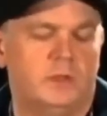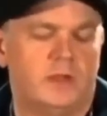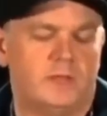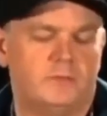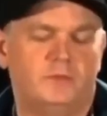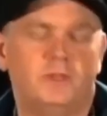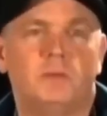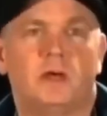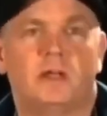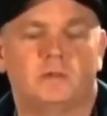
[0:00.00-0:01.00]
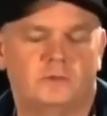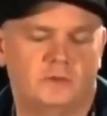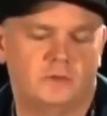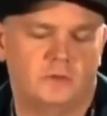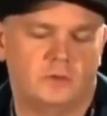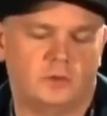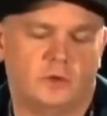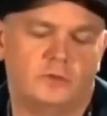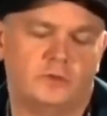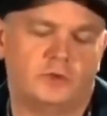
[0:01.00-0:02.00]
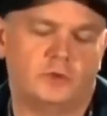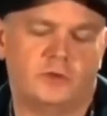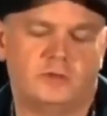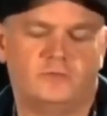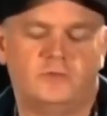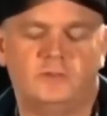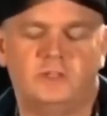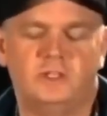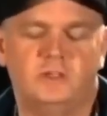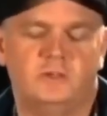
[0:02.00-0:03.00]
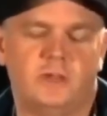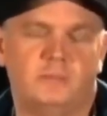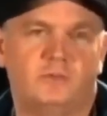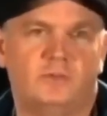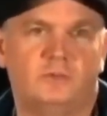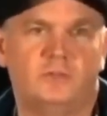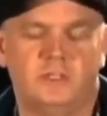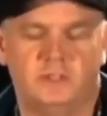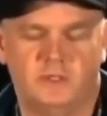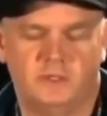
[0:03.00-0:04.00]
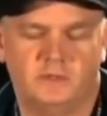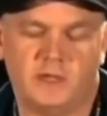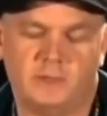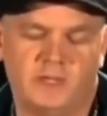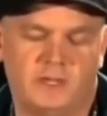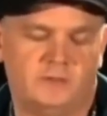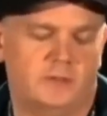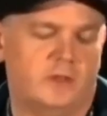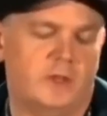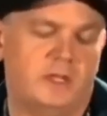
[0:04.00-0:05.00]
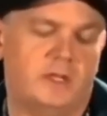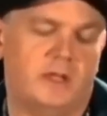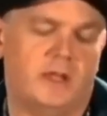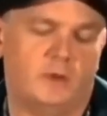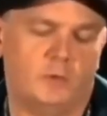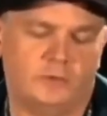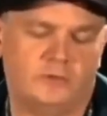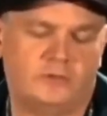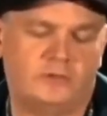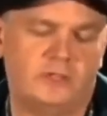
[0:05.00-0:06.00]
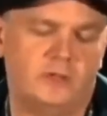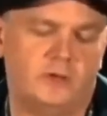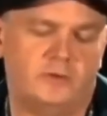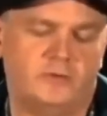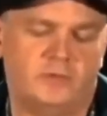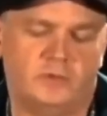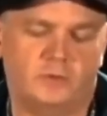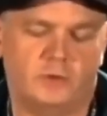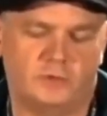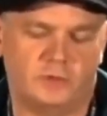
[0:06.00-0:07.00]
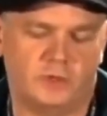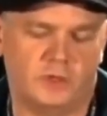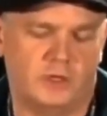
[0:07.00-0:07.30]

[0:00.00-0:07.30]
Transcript: At 50 miles, the curvature is 50 times 50 times 8, coming in at over 1,600 feet of curvature.